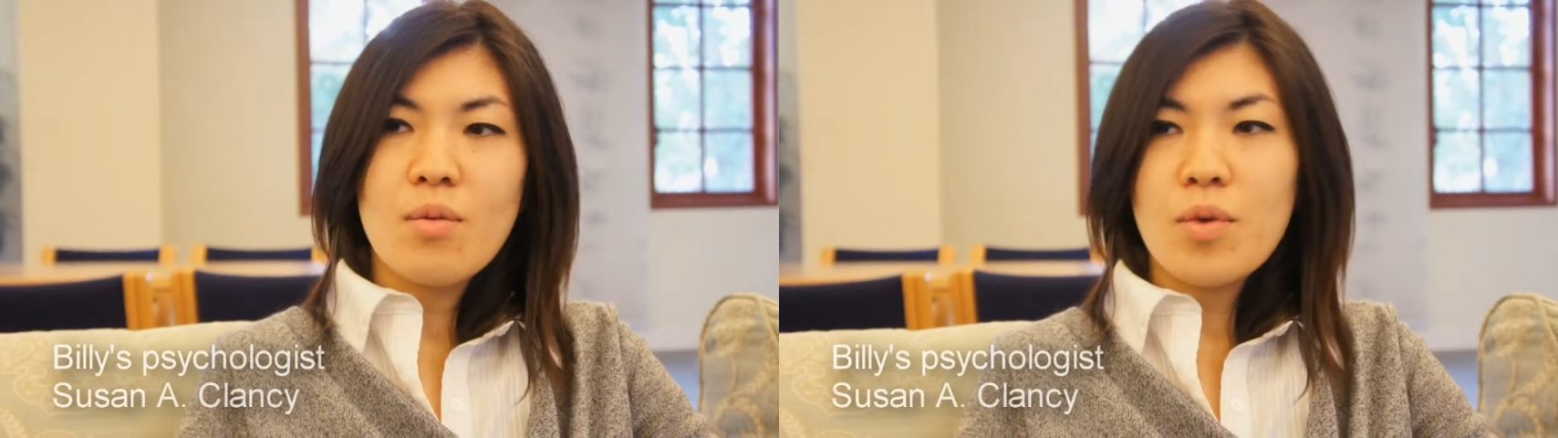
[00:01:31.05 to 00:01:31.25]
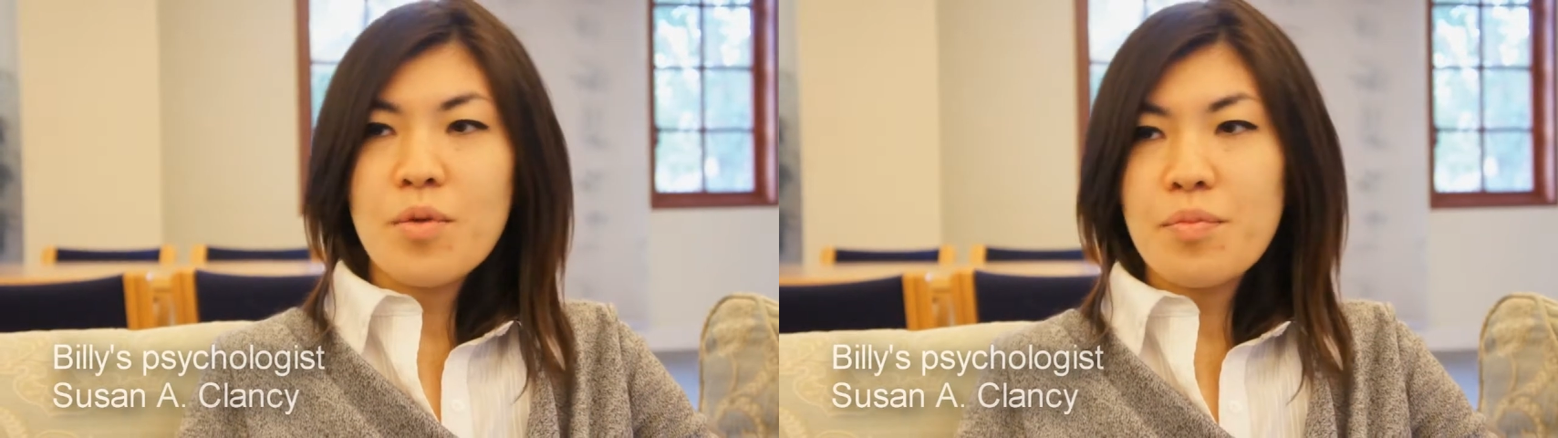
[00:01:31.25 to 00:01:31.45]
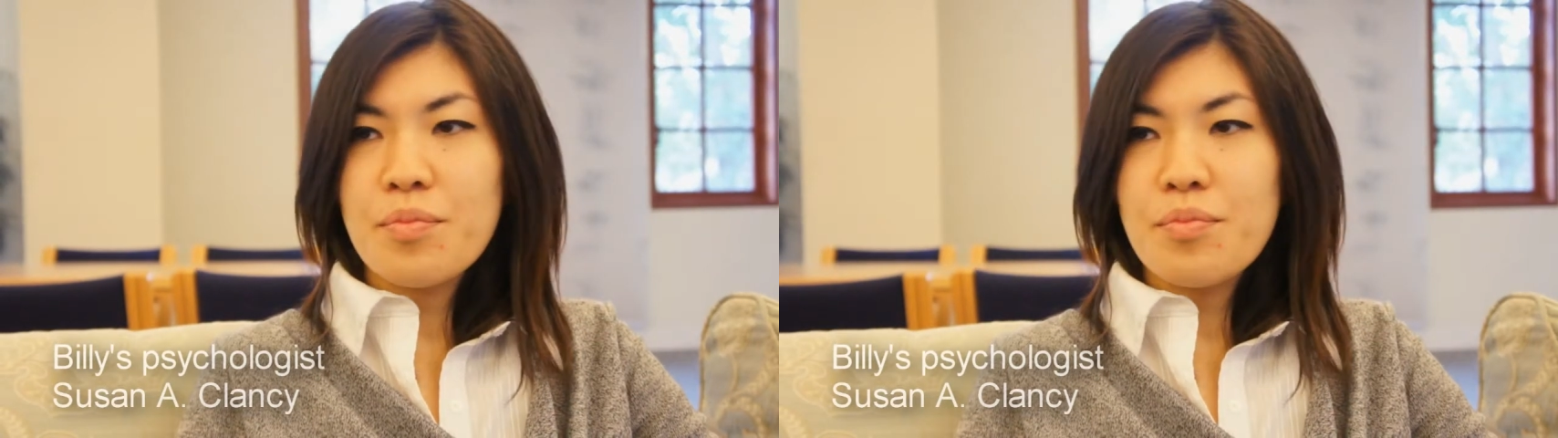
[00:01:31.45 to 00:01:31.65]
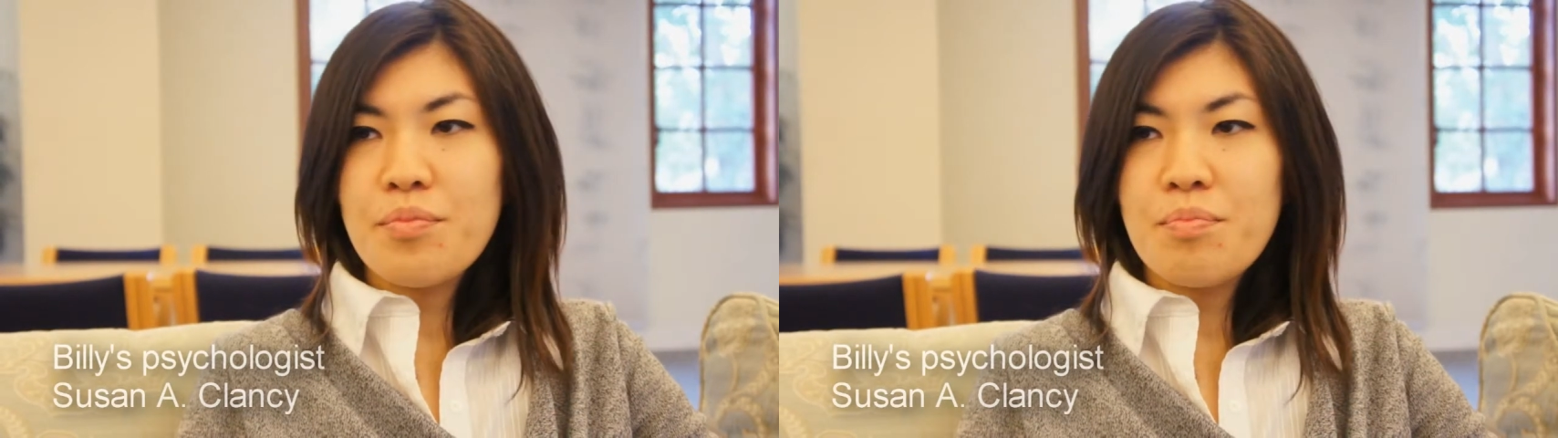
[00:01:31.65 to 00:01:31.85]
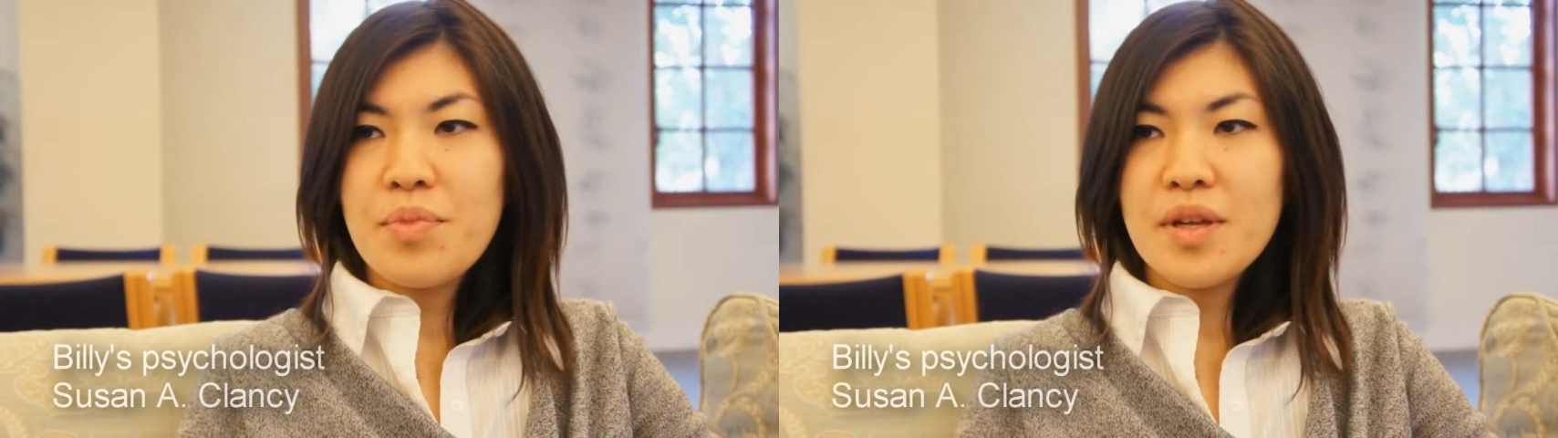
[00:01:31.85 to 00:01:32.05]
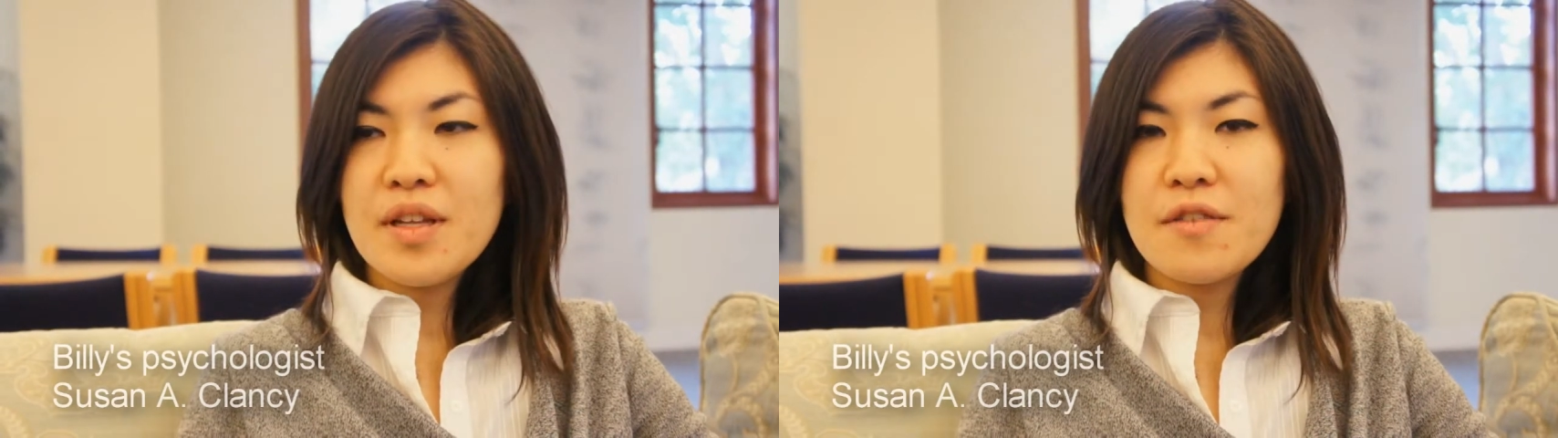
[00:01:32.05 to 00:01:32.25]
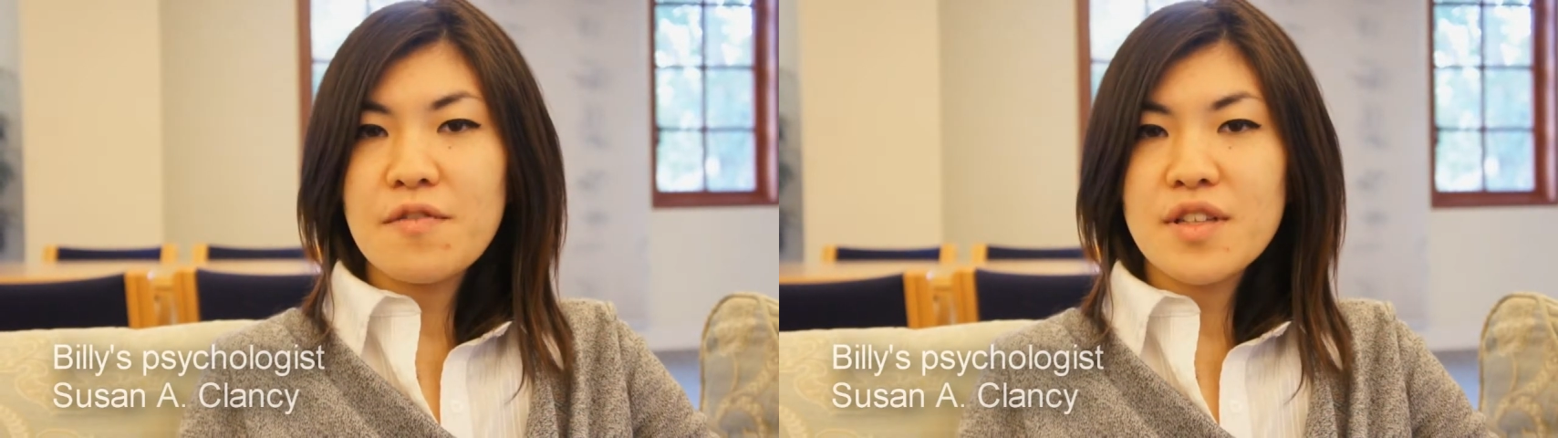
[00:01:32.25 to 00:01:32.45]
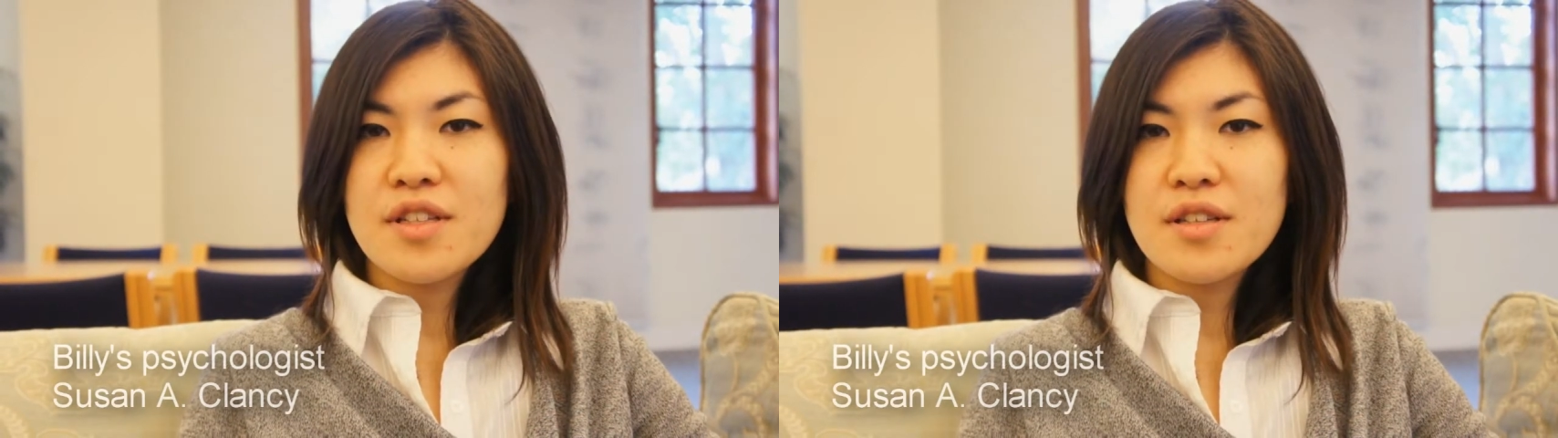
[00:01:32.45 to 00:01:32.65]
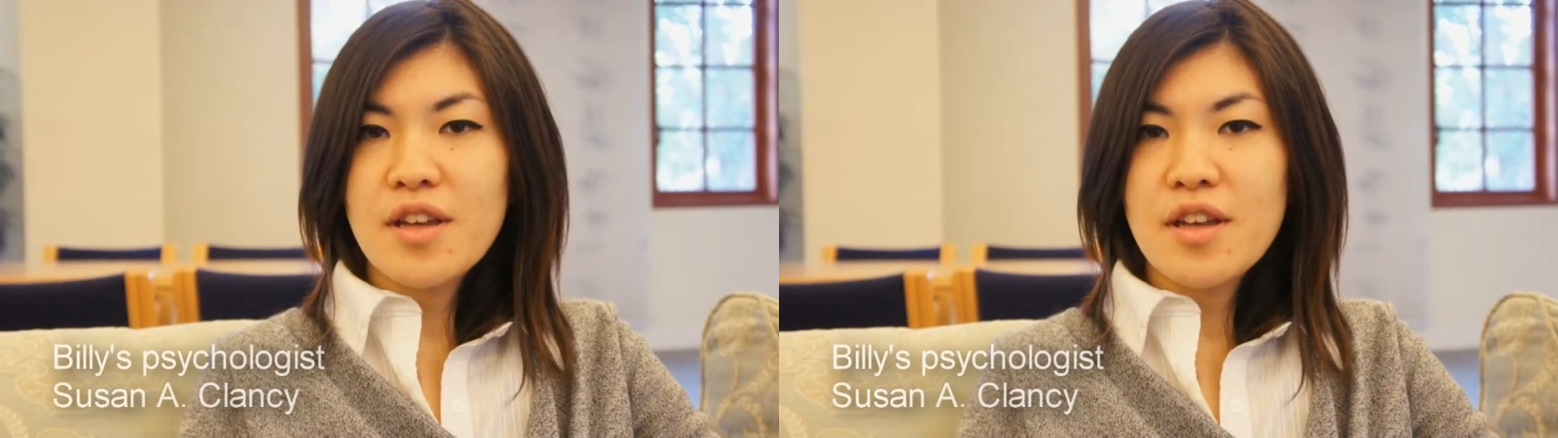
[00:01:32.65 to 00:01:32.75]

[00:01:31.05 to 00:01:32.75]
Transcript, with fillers: Well, Billy fits the